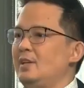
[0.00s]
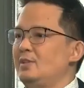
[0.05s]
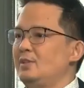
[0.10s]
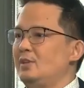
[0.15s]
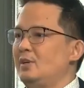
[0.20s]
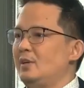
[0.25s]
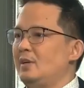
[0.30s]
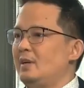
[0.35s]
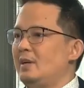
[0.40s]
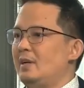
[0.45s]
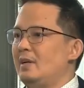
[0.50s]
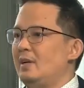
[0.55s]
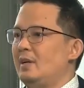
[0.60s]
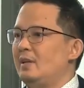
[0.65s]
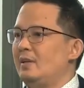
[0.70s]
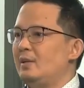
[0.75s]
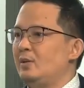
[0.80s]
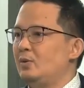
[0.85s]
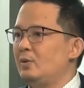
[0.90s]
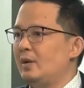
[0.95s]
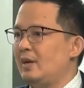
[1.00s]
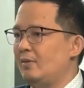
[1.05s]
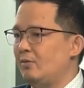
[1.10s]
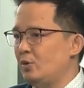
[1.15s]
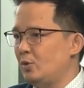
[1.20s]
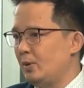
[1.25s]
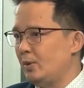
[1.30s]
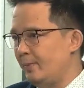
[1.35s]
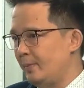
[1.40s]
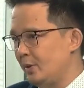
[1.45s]
sir, uh, they don't have
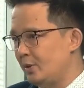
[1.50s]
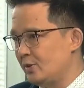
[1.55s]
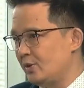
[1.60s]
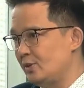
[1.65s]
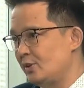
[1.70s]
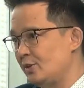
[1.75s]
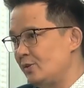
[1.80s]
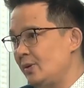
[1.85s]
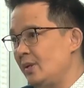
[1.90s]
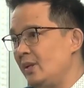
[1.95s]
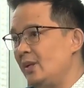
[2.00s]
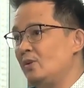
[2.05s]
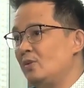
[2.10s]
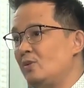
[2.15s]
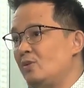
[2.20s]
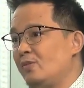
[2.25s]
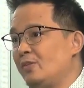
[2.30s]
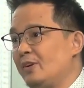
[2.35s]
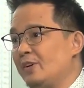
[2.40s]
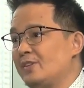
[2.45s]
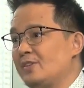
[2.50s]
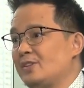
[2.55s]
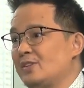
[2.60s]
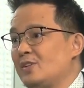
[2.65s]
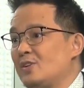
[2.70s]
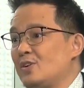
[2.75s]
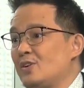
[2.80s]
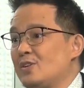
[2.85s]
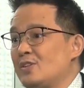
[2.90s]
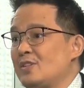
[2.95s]
to wait because there's really no fixed
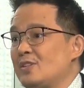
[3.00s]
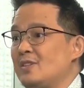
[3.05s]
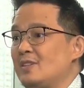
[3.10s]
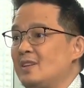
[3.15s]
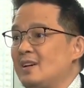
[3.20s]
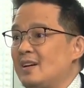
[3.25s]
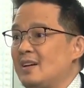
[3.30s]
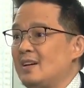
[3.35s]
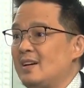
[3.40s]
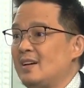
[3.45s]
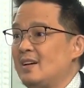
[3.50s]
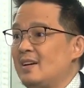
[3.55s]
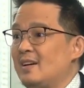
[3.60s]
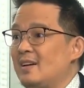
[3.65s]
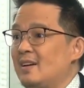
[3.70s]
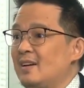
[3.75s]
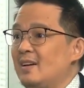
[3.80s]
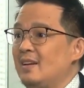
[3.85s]
cost uh,